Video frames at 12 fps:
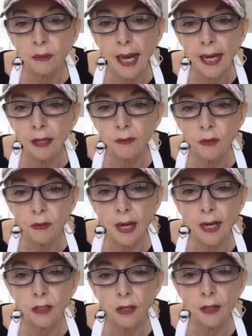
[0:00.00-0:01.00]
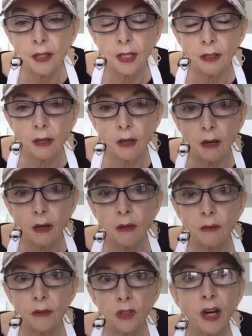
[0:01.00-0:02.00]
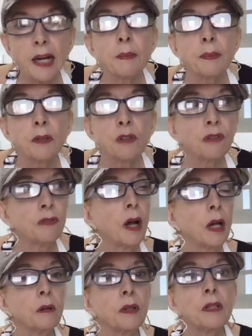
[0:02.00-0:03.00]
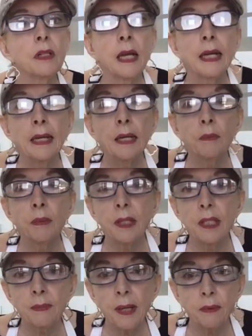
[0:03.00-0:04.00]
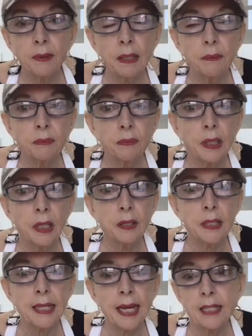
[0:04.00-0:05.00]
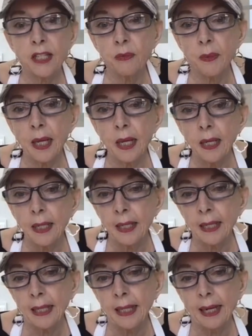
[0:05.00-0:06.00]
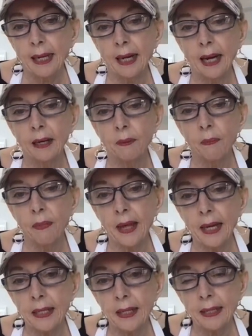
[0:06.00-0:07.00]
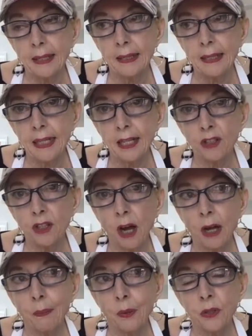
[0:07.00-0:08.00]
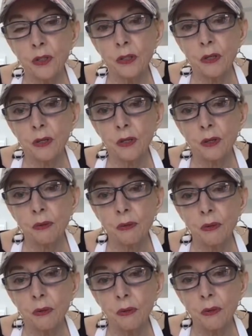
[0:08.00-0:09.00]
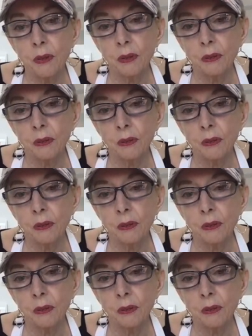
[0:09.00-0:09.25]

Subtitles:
any of you guys on here are trying to build your followers, but this made really good sense to me. That TikTok pushes through